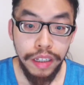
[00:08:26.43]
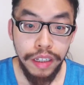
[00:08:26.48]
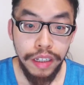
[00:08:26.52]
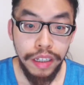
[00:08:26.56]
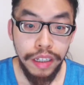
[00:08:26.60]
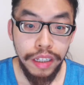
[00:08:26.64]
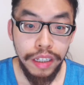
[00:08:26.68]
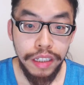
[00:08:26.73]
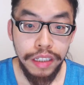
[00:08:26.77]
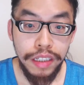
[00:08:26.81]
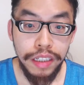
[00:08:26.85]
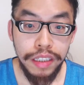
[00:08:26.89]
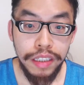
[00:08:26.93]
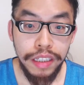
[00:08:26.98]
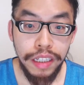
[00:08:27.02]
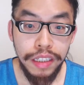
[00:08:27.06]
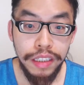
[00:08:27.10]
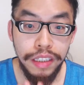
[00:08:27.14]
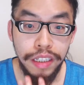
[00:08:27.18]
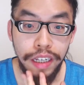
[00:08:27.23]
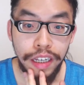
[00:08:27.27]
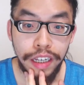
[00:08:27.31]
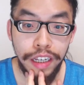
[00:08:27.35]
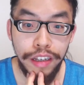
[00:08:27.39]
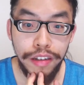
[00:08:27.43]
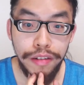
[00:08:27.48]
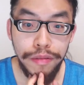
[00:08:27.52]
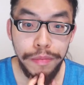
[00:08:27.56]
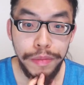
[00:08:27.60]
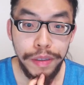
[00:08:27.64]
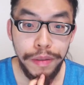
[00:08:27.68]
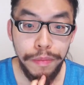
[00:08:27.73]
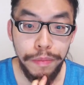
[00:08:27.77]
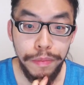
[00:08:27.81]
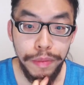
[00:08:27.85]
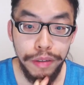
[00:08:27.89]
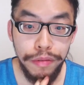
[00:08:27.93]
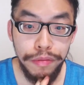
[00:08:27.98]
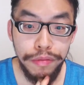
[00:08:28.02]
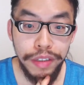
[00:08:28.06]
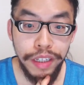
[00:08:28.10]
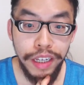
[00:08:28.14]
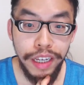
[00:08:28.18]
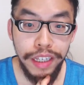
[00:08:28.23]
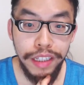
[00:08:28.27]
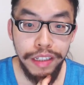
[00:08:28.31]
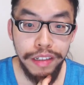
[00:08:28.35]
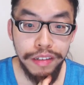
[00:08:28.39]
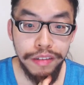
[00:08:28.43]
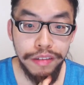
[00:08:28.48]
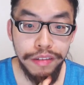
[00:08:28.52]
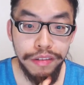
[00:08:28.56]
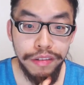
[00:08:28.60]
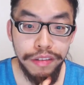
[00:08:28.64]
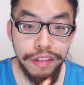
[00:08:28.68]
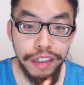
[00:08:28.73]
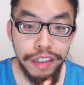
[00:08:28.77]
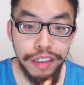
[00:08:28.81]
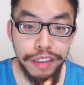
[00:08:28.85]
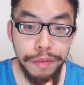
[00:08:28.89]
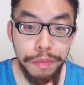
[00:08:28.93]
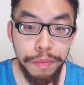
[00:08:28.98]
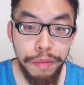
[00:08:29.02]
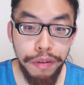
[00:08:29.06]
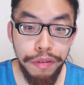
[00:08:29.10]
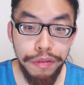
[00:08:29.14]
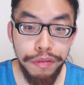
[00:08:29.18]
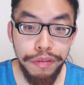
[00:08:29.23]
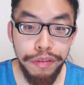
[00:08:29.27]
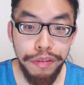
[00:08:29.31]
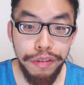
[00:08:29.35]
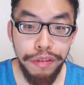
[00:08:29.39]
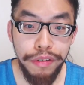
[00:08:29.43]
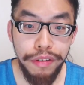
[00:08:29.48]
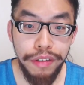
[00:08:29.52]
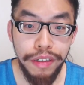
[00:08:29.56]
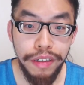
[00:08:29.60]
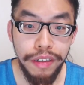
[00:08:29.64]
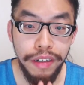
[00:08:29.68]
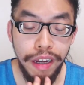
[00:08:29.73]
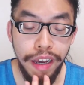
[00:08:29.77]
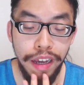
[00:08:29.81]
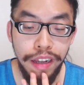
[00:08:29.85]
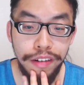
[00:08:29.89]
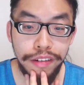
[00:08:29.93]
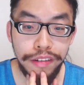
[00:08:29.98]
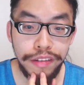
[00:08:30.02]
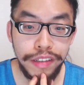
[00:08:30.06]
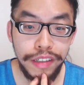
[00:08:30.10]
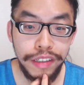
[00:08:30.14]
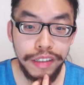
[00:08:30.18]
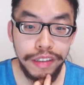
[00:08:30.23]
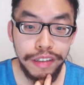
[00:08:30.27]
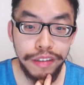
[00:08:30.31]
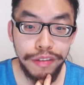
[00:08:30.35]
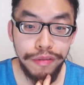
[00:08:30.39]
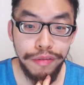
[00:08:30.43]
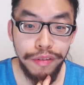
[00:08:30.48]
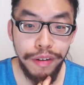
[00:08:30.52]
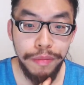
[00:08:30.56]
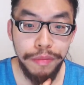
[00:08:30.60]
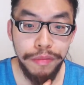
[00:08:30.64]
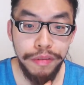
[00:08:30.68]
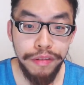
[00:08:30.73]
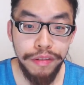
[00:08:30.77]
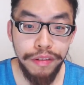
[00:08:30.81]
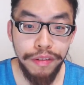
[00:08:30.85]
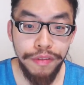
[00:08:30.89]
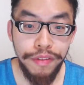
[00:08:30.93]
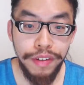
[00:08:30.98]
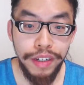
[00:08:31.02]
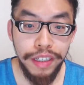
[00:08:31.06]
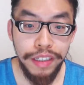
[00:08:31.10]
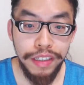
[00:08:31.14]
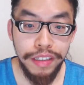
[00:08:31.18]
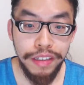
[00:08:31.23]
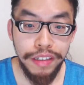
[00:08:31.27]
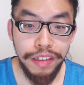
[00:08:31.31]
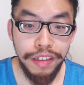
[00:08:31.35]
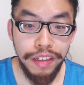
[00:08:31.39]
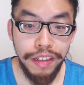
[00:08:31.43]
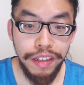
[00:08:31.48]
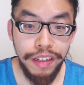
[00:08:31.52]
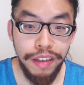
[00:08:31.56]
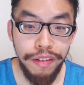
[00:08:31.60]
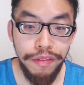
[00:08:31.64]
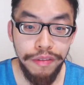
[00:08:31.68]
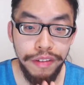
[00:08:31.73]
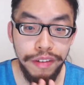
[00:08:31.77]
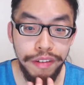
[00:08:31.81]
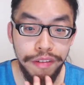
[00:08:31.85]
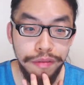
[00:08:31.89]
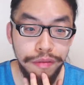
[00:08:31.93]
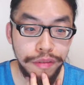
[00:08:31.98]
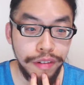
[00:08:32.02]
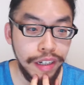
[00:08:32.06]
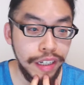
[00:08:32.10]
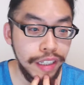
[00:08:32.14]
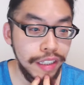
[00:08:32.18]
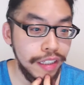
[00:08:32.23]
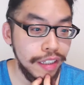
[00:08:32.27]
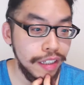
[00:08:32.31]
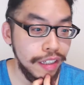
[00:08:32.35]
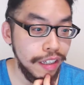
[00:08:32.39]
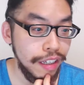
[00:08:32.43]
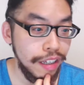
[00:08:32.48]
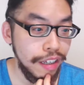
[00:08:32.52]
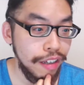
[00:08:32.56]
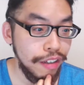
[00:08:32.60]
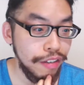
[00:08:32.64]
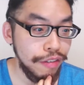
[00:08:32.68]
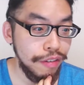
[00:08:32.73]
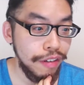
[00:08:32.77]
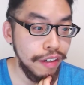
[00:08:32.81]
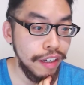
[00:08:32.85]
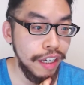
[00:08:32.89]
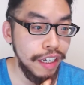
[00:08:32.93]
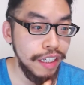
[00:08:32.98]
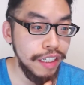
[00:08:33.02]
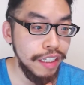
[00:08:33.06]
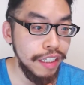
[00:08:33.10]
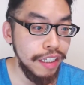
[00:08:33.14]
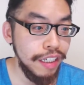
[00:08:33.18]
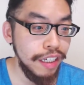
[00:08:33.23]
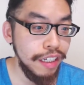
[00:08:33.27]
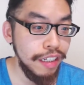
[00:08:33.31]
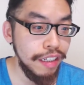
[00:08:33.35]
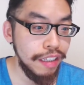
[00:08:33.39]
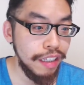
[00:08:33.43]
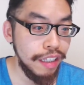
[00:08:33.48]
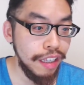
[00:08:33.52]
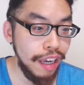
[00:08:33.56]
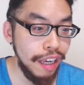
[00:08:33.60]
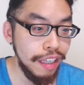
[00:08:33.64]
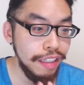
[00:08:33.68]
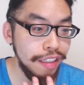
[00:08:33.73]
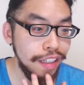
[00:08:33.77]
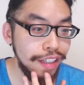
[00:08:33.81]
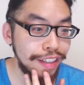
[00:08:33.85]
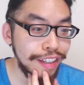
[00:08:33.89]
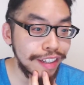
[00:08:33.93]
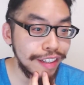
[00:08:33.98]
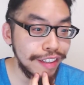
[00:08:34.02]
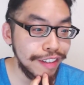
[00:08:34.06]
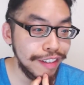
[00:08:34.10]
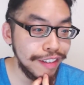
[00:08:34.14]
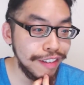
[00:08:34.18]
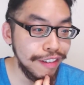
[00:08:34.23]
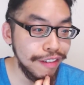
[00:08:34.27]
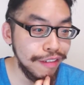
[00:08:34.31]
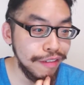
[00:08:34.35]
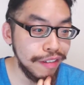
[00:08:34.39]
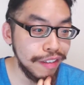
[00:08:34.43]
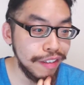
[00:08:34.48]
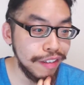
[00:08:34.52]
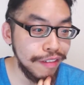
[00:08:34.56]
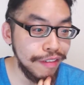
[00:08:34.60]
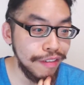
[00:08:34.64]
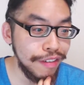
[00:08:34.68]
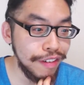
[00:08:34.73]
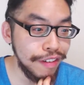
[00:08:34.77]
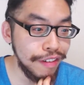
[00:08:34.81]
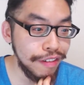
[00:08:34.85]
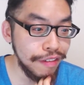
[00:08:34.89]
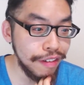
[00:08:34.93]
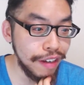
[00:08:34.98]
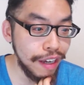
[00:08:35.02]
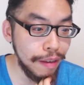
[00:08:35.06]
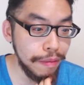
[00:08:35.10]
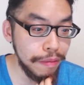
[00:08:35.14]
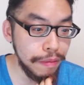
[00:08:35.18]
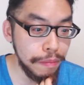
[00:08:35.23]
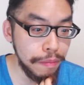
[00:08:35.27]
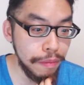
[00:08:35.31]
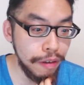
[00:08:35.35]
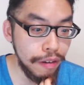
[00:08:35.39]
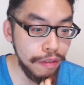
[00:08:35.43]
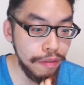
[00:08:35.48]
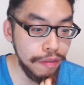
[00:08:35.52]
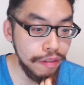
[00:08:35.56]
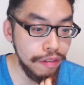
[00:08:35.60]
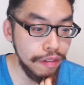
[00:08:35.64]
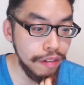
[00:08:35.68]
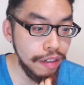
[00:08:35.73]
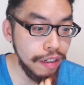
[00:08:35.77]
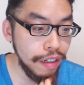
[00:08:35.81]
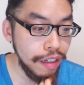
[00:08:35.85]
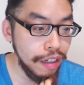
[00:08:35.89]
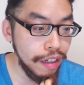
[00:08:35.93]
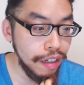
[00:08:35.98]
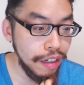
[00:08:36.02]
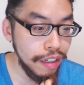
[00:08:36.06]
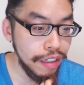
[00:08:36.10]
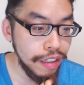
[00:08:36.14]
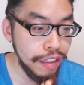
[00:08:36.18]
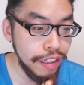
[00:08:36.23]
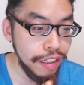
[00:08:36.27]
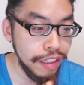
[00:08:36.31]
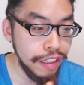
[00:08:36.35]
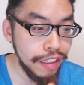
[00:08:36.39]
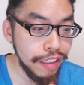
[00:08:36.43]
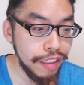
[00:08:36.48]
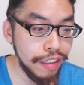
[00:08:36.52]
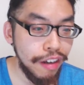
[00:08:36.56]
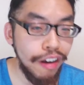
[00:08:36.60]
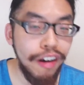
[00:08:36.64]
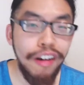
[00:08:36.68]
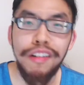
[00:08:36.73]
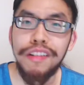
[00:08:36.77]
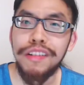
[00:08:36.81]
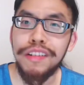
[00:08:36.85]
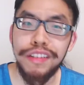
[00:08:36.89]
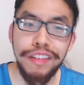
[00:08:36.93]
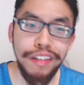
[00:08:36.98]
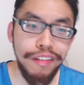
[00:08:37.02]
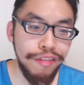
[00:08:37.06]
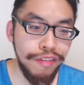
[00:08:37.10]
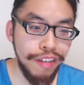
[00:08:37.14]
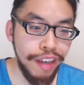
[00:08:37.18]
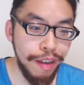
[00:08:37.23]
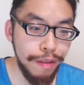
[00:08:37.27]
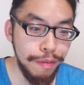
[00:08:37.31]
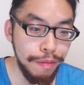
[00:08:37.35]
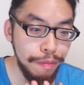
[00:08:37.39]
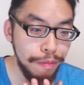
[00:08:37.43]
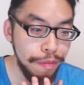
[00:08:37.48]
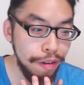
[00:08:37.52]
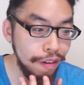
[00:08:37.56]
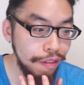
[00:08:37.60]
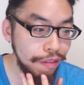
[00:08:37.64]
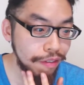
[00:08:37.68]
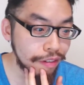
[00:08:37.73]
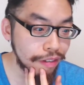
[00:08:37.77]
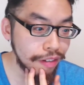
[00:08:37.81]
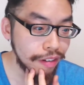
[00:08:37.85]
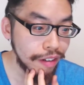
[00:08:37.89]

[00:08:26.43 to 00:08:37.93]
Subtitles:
It just says human mutate exposed to an energy disruptor device given what? So I guess she has nothing to do with the original Captain Marvel? She just called herself Captain Marvel?